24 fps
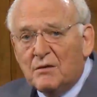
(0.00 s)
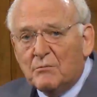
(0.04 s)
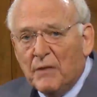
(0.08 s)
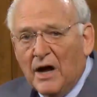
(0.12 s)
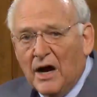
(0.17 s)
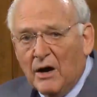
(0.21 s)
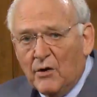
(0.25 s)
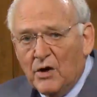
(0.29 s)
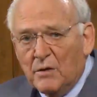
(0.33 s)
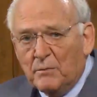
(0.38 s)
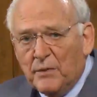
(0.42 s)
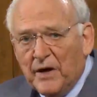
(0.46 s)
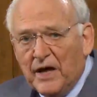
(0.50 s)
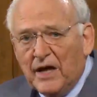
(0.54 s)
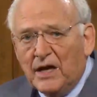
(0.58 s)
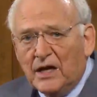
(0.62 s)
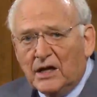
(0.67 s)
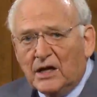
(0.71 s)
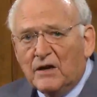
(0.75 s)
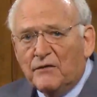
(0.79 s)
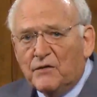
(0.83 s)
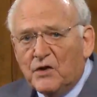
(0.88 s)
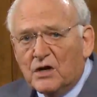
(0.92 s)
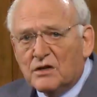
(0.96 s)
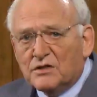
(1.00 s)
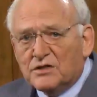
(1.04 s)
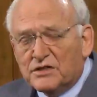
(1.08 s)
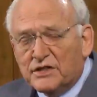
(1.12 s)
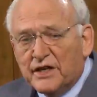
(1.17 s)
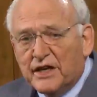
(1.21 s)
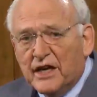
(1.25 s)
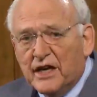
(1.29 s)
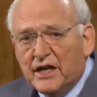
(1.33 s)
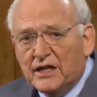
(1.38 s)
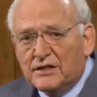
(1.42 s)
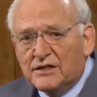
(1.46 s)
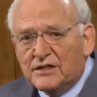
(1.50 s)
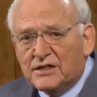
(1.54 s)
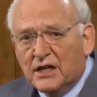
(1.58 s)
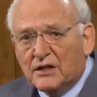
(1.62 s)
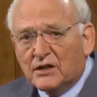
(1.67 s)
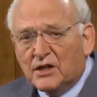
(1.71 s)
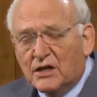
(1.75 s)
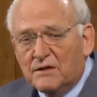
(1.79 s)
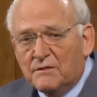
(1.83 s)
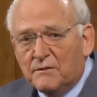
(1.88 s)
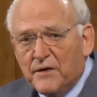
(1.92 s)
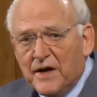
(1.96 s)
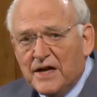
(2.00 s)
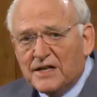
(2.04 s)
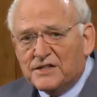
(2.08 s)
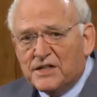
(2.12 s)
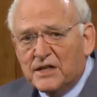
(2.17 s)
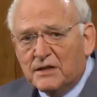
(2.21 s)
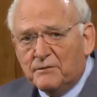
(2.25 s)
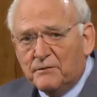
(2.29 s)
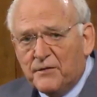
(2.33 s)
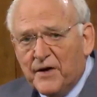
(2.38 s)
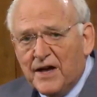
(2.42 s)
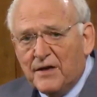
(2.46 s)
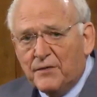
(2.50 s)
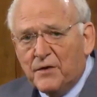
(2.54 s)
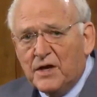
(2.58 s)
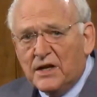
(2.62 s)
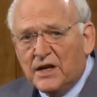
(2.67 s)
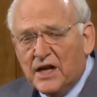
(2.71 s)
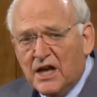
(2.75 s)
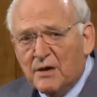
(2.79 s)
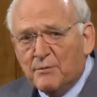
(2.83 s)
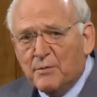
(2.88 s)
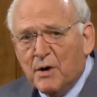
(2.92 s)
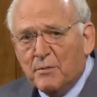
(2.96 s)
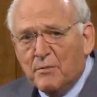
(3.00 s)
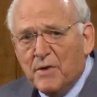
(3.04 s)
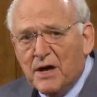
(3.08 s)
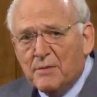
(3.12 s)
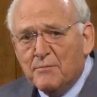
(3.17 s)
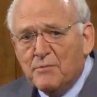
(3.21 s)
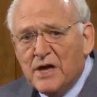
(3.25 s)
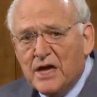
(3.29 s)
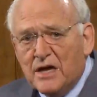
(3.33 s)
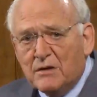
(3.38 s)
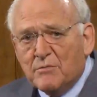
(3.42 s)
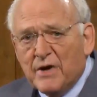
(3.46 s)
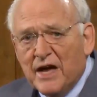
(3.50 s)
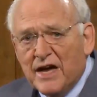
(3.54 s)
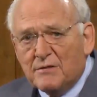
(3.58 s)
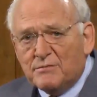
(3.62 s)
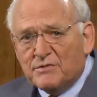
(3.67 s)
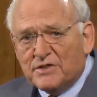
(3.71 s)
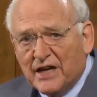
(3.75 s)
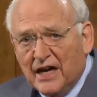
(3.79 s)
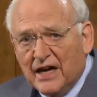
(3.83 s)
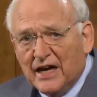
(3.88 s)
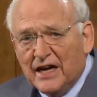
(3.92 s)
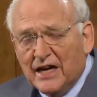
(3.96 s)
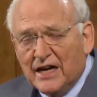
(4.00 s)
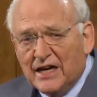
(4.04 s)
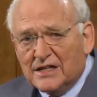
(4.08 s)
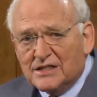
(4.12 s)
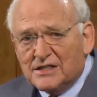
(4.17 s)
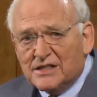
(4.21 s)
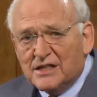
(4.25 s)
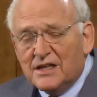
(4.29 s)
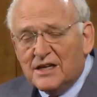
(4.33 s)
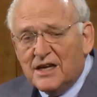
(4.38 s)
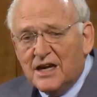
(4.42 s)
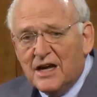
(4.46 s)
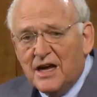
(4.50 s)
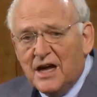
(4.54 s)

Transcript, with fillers: by repenting of your sins and confessing faith in him, and by being baptized?